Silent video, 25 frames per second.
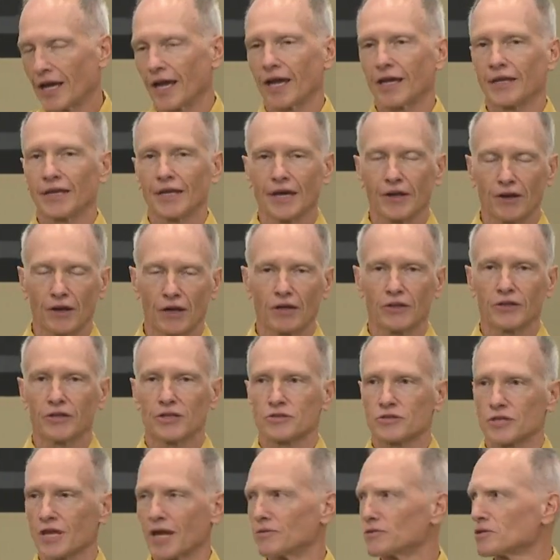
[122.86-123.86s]
hand out all the
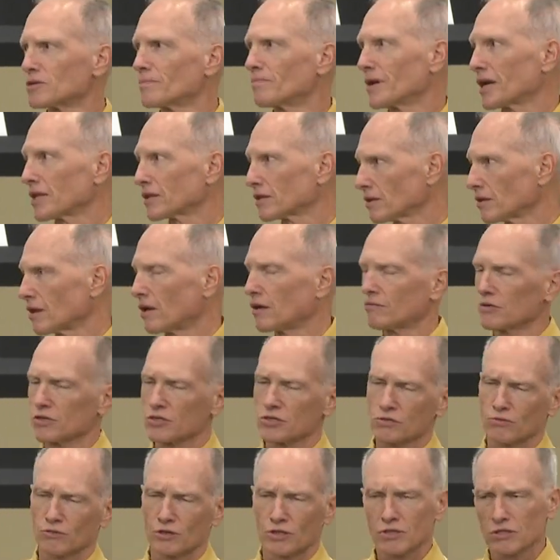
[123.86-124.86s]
exams. And Beth
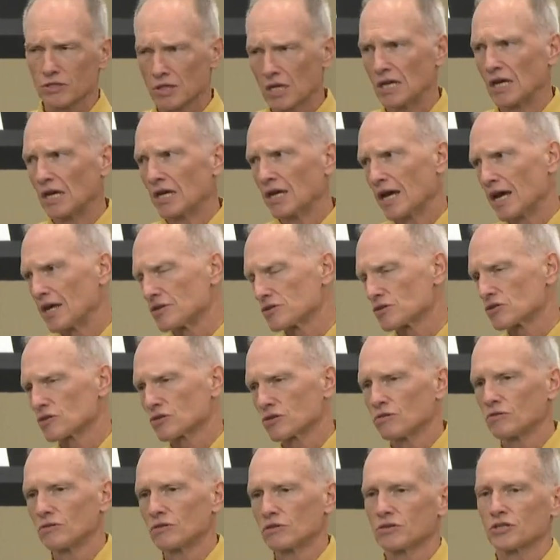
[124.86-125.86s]
always was, as a
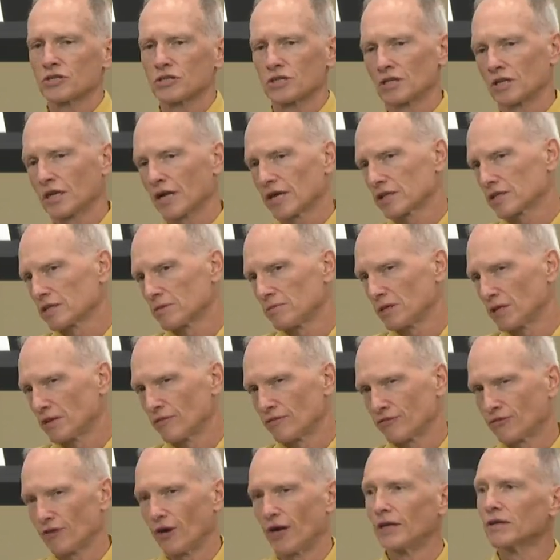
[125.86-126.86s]
student, she liked to be in
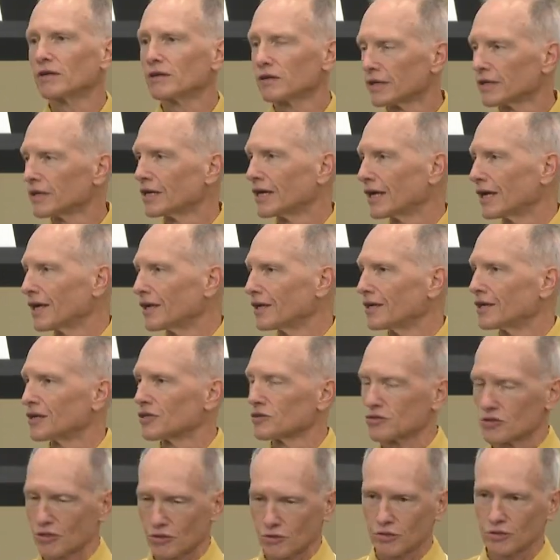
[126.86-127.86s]
front. And uh,
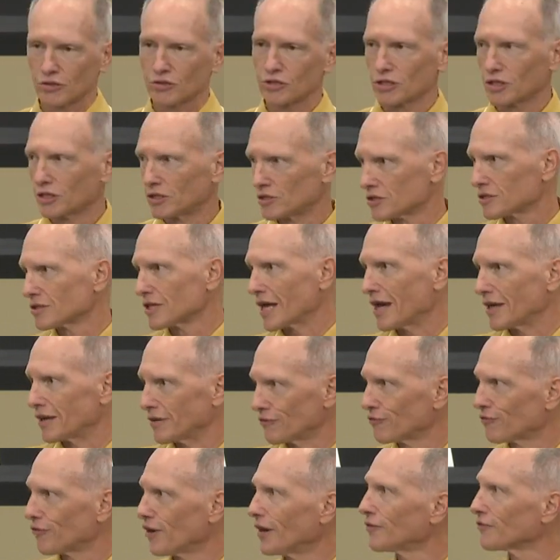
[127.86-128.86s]
so she sat in
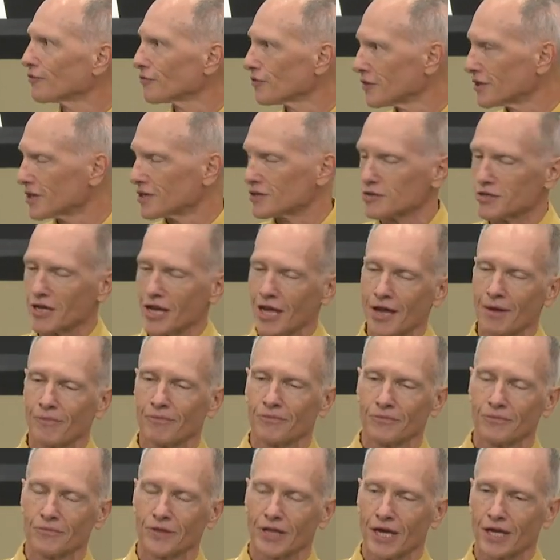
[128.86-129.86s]
front for the
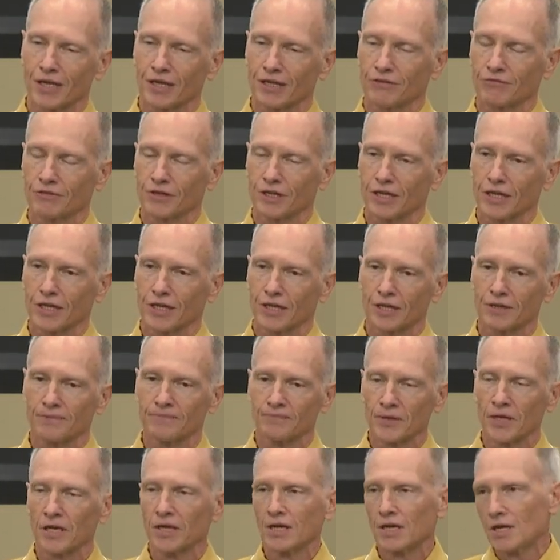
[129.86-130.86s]
exam that evening. And
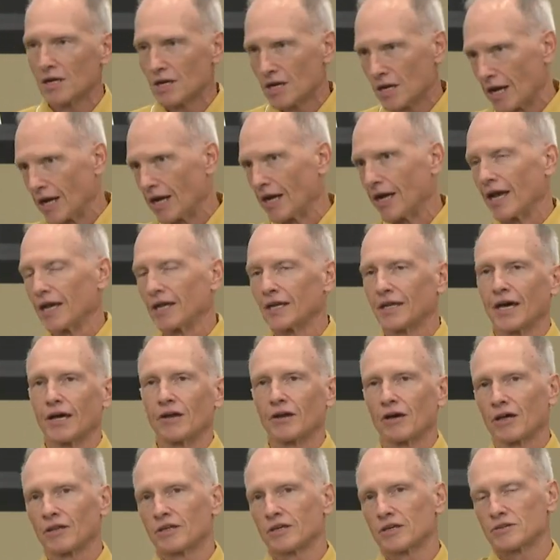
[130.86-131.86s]
I hand out
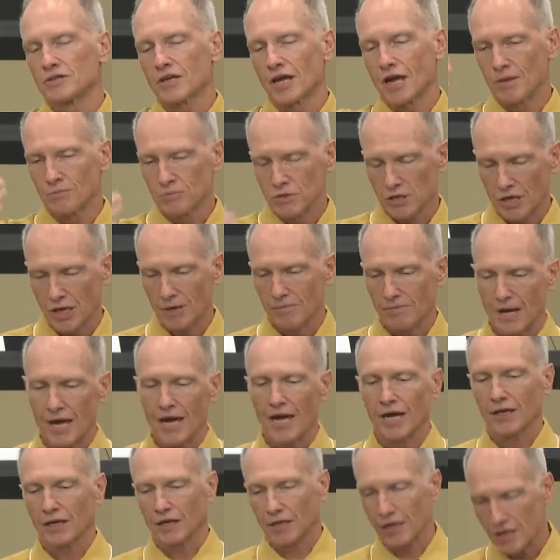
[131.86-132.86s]
all the exams, came
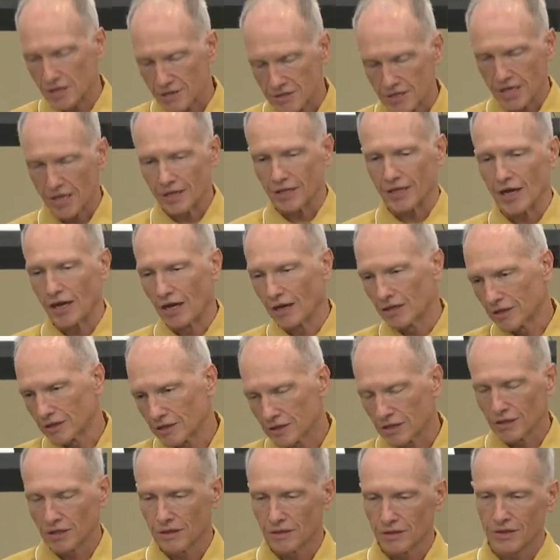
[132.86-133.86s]
back, and I sat down at
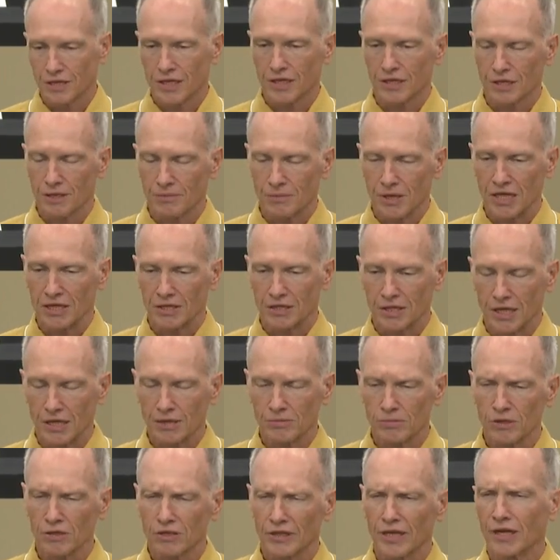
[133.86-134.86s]
the, at the main
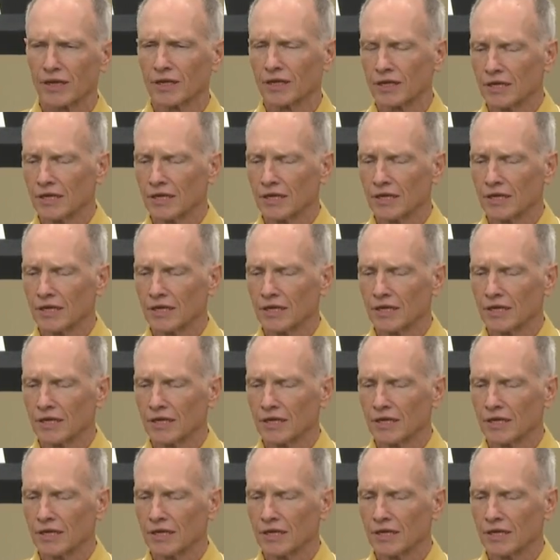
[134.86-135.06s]
table.